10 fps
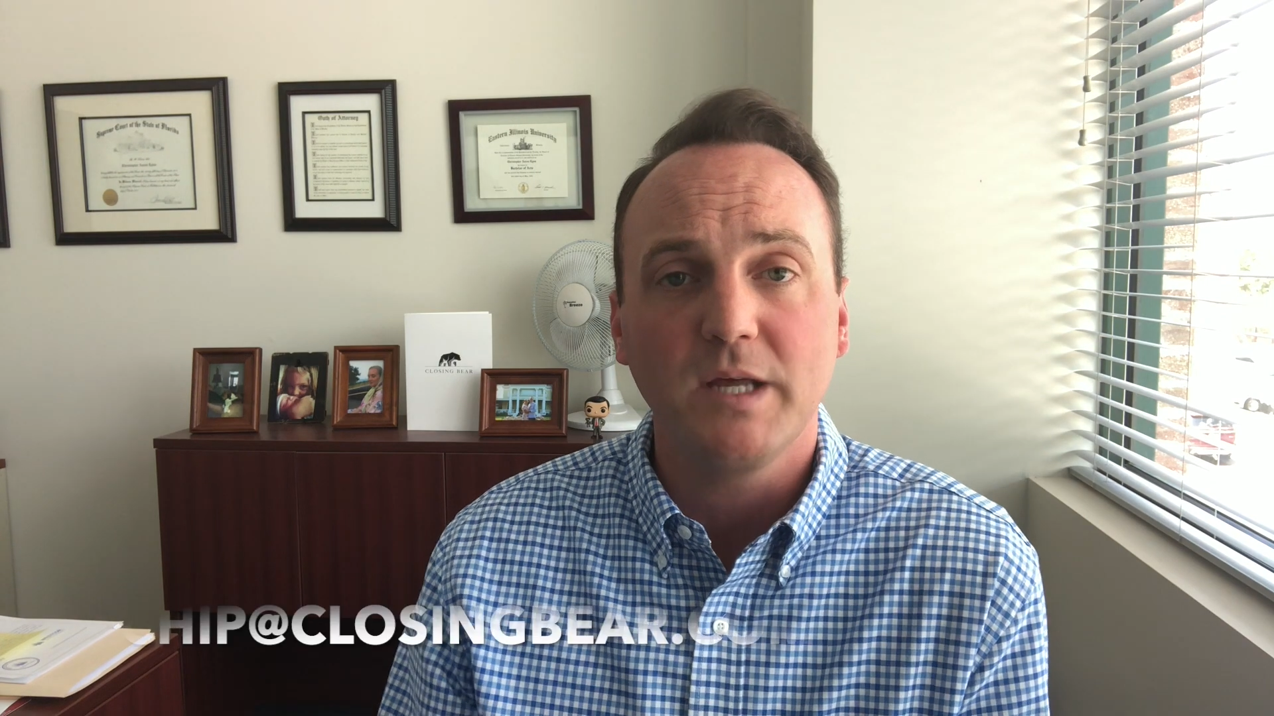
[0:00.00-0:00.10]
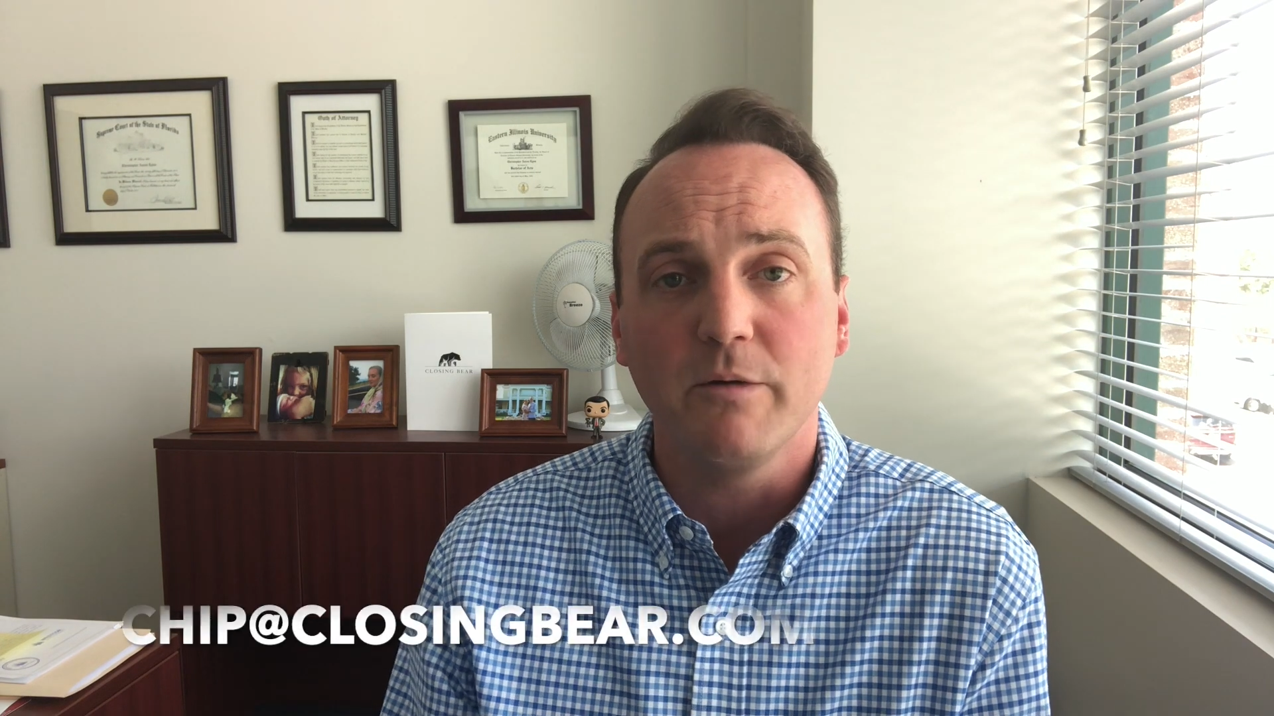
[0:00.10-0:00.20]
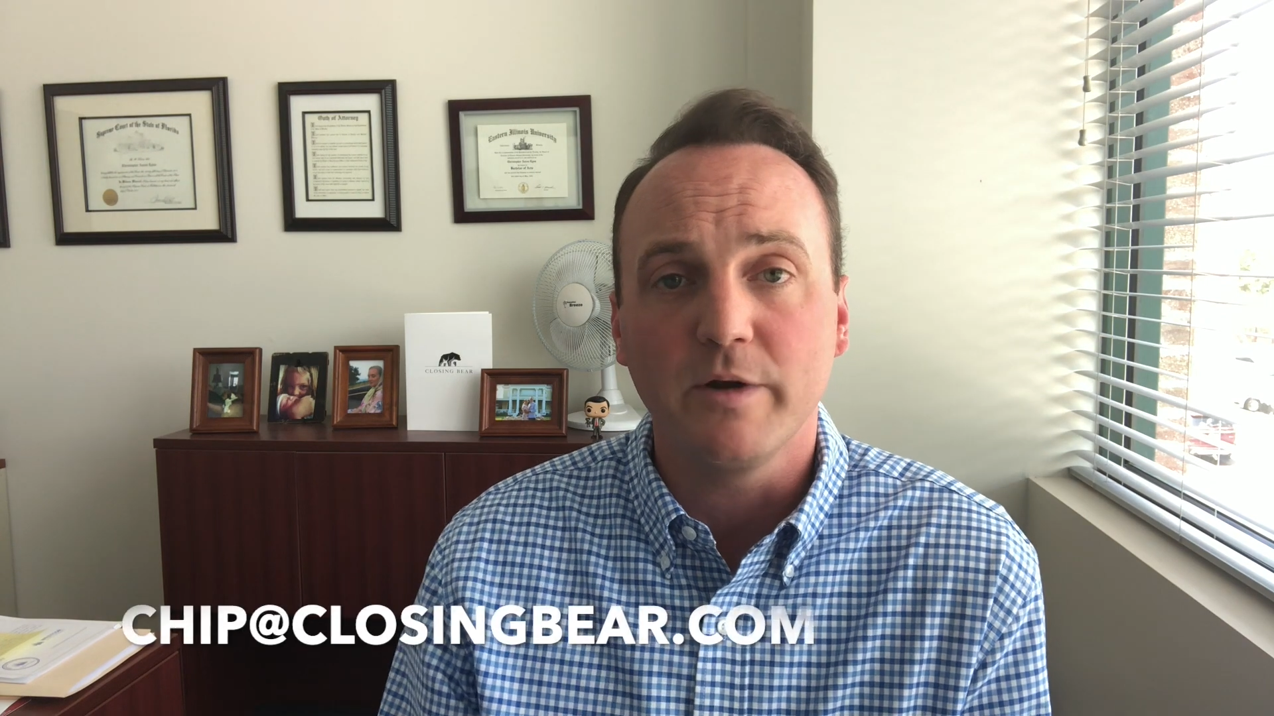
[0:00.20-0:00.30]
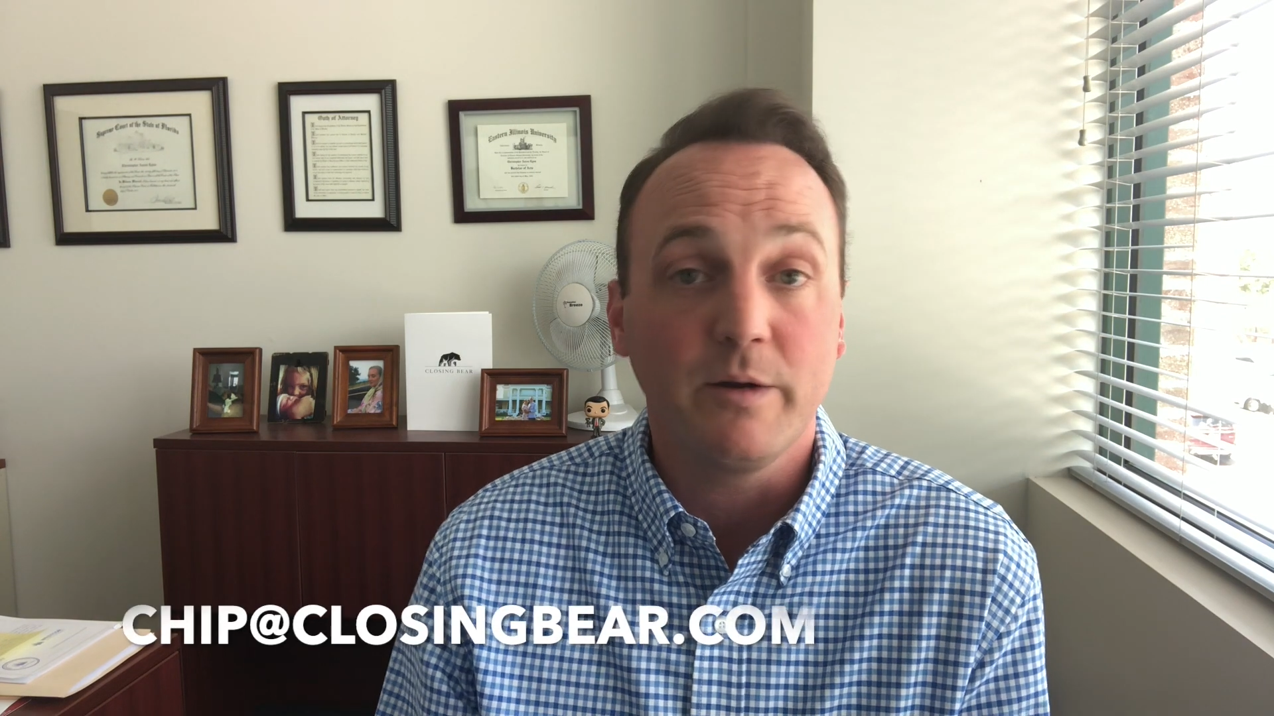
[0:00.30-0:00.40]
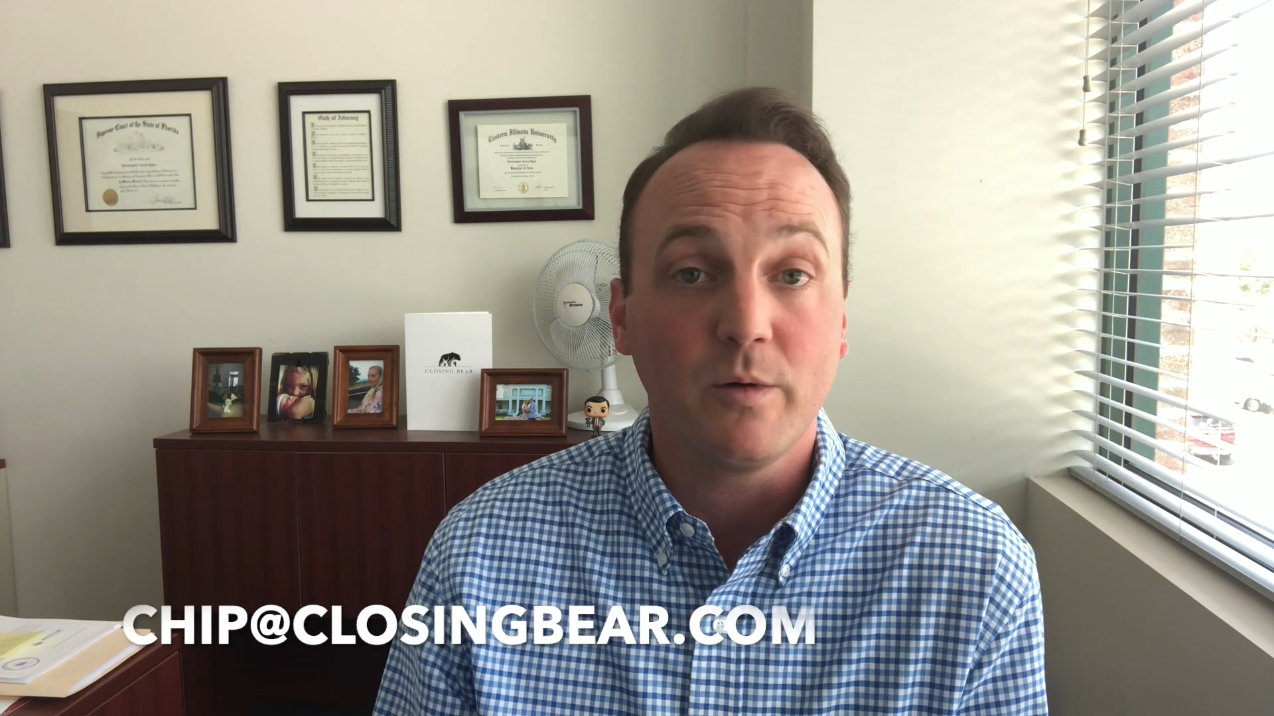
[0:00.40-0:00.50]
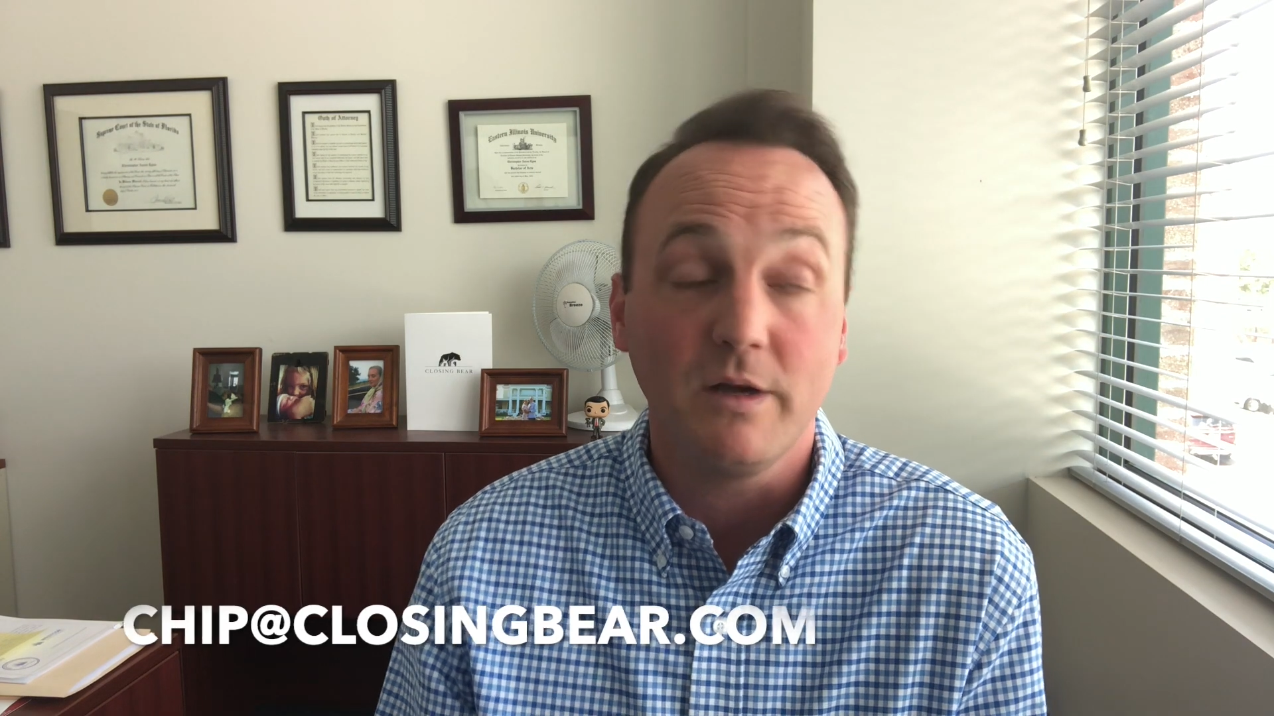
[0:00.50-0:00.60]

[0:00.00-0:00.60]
or anywhere